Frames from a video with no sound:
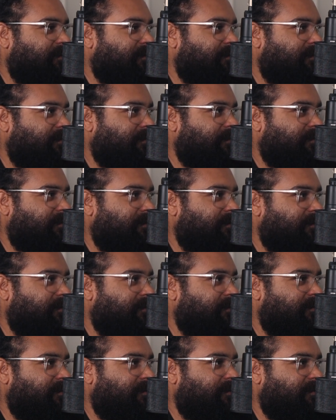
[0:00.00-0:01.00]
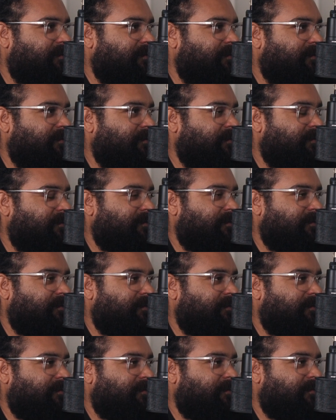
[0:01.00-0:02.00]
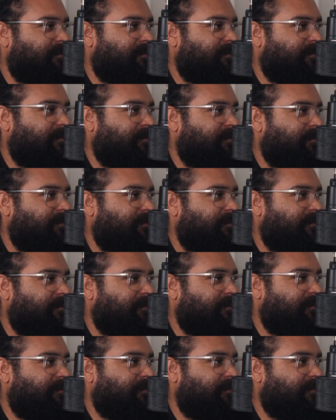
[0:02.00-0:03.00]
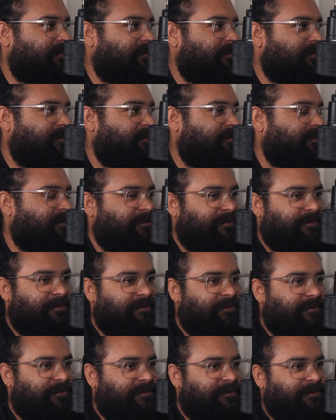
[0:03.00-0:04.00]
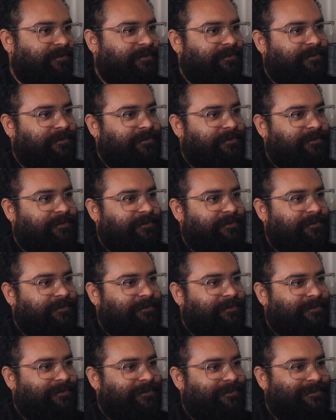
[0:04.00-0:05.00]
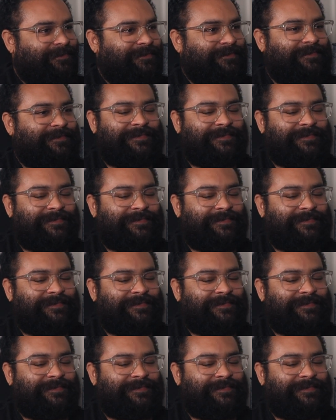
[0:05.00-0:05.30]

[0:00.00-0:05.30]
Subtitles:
(not speaking)